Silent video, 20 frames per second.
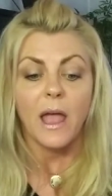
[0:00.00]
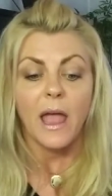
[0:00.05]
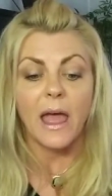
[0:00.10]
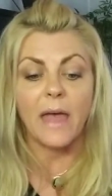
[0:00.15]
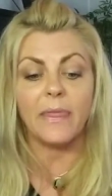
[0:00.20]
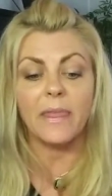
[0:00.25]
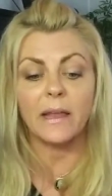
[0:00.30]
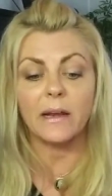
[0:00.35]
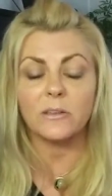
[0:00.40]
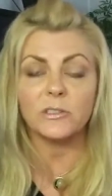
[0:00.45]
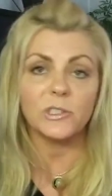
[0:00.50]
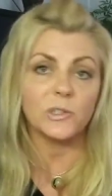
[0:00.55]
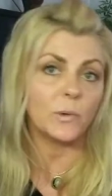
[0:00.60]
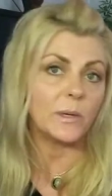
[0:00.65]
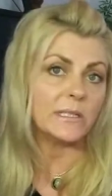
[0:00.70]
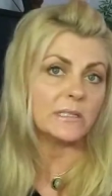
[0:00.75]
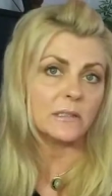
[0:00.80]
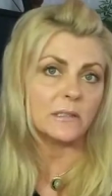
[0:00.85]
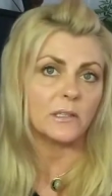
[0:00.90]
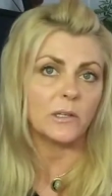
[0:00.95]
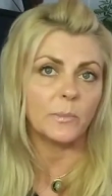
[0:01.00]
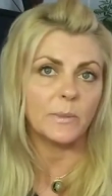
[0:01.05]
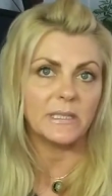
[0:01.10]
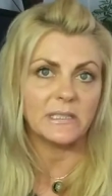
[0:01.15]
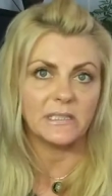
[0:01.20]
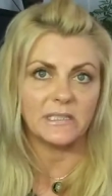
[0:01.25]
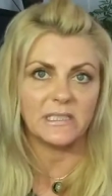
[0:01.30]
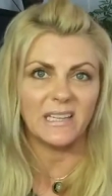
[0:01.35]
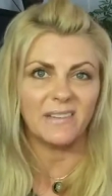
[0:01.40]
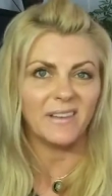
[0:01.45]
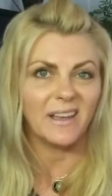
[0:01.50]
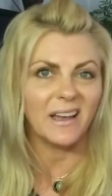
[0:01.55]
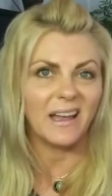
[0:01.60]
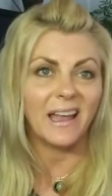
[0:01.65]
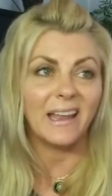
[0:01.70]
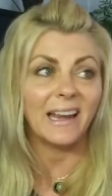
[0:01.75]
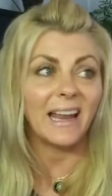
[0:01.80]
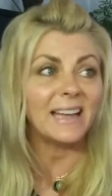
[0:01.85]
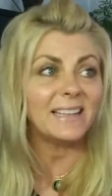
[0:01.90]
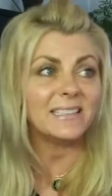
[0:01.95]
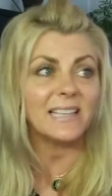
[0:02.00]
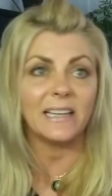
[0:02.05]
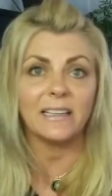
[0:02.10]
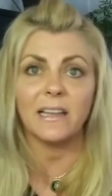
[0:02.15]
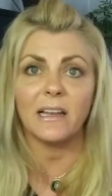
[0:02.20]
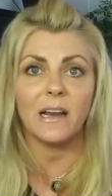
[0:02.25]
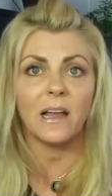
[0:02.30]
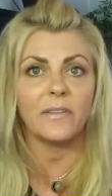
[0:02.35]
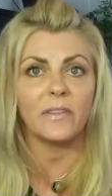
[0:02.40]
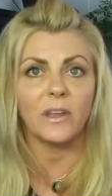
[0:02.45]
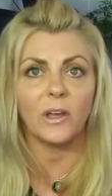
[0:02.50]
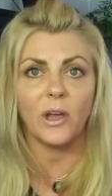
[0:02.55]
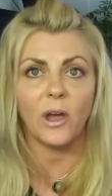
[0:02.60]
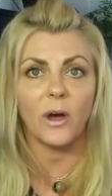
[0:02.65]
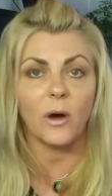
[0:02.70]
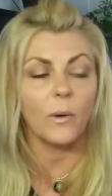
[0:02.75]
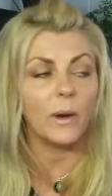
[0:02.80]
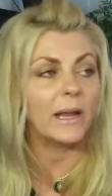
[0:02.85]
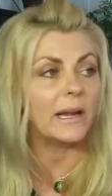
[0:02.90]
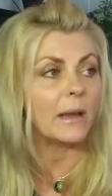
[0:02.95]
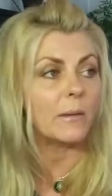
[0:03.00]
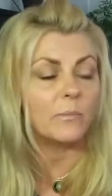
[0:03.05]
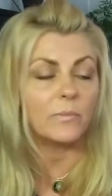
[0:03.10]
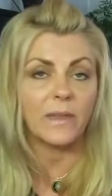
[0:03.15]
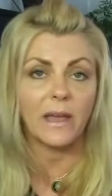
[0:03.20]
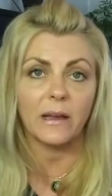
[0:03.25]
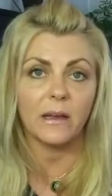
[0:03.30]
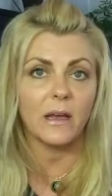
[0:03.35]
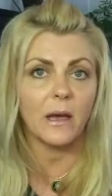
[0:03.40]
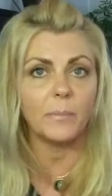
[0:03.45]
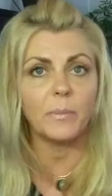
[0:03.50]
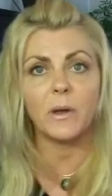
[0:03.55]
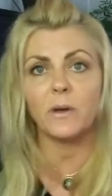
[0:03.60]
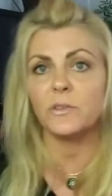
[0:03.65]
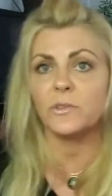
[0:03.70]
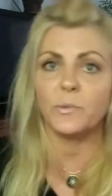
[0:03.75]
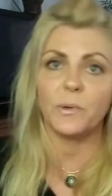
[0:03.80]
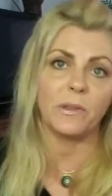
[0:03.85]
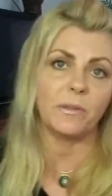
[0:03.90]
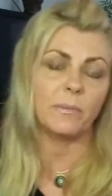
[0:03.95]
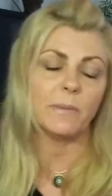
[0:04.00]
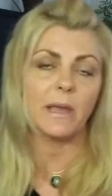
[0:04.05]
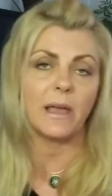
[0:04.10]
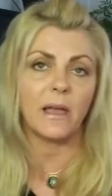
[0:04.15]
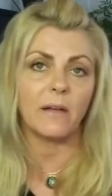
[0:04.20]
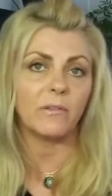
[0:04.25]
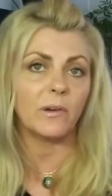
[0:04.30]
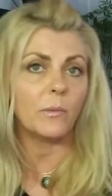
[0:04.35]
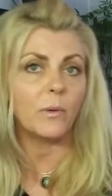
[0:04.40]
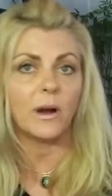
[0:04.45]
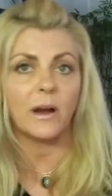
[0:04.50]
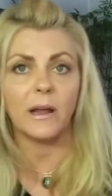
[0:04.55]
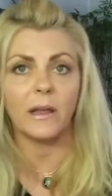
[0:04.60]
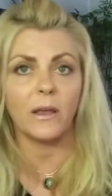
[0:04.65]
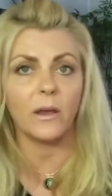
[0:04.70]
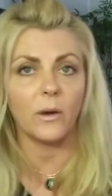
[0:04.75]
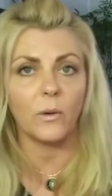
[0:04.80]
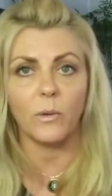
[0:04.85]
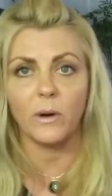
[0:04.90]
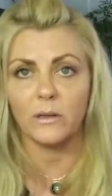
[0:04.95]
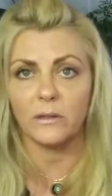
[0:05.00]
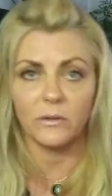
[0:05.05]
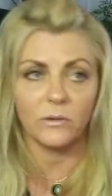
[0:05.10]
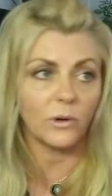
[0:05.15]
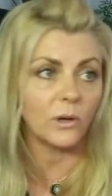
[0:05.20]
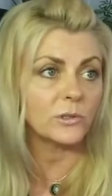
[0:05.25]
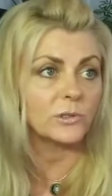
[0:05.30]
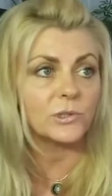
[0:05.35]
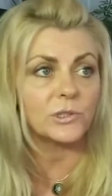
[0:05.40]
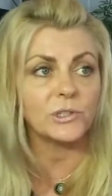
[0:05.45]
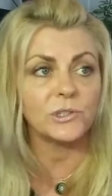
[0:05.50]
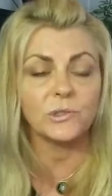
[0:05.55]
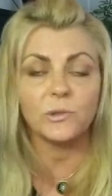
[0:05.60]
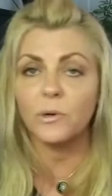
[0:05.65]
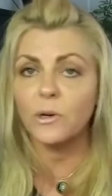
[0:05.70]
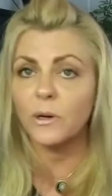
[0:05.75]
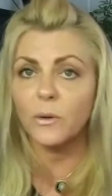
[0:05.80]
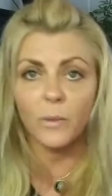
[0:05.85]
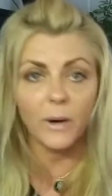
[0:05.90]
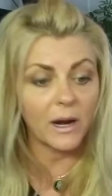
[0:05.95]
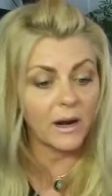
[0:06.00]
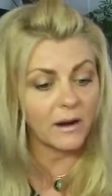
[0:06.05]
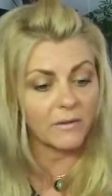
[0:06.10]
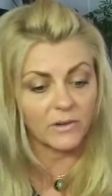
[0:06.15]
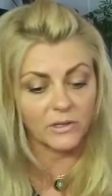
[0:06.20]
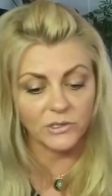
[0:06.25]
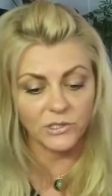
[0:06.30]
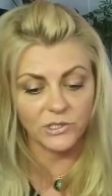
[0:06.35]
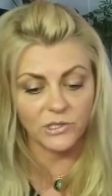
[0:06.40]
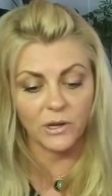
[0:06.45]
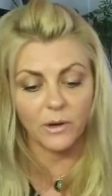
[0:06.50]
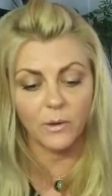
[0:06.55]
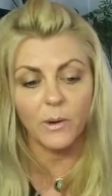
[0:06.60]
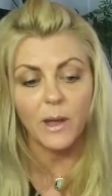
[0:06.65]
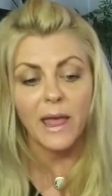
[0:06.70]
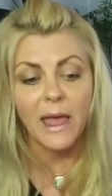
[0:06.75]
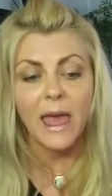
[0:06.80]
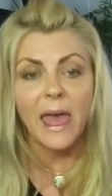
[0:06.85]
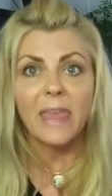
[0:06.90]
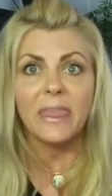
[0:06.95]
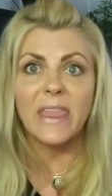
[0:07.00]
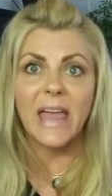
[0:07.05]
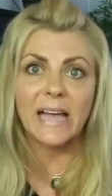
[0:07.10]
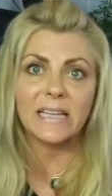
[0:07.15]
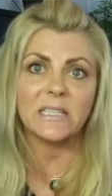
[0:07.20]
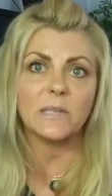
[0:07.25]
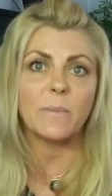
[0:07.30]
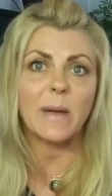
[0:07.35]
and then I'll squeeze a little bit of stevia, and I take that on the go, and I'm, that cup goes with me everywhere I go, whether the grocery store, wherever. So that's